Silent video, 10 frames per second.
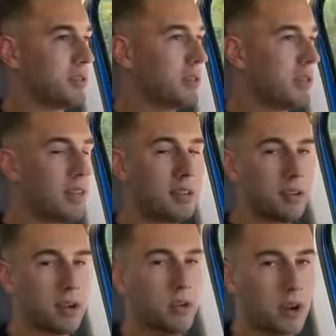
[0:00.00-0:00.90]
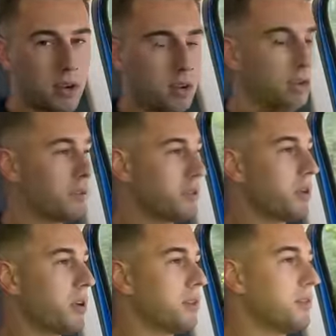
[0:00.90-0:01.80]
they are getting nowhere close to
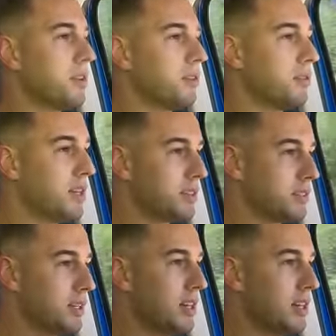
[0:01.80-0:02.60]
where this vehicle is.